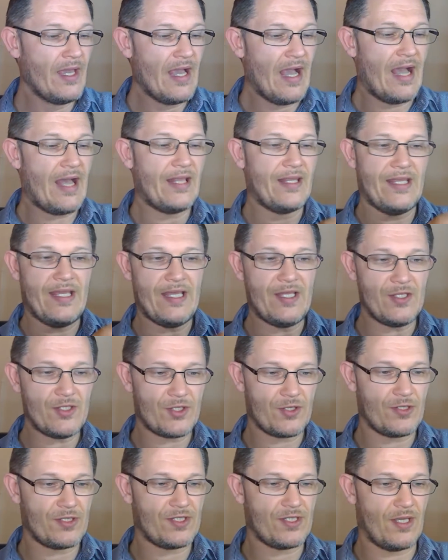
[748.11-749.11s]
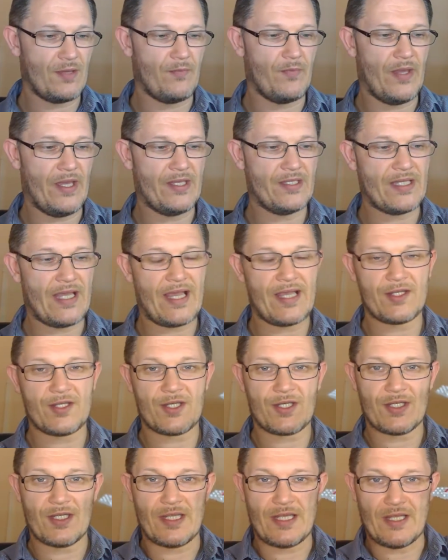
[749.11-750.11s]
The interesting bit is
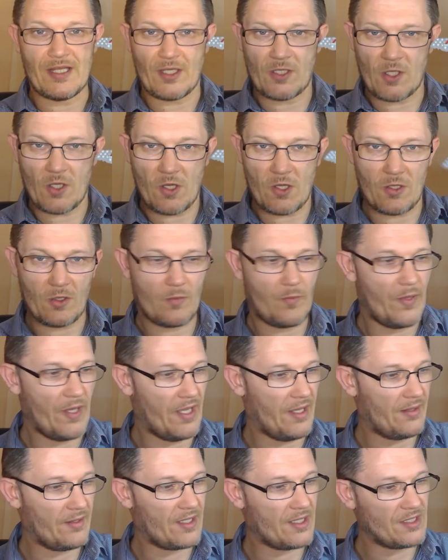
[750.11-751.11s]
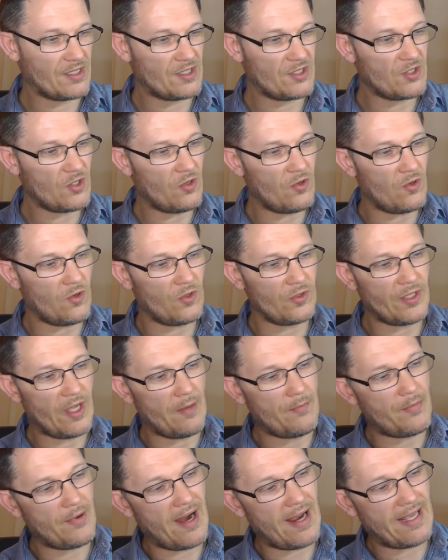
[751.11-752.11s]
actually the cockpit, because it's not on a
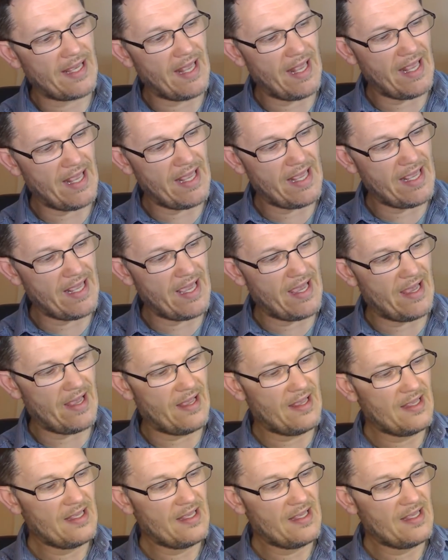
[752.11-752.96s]
bracket here.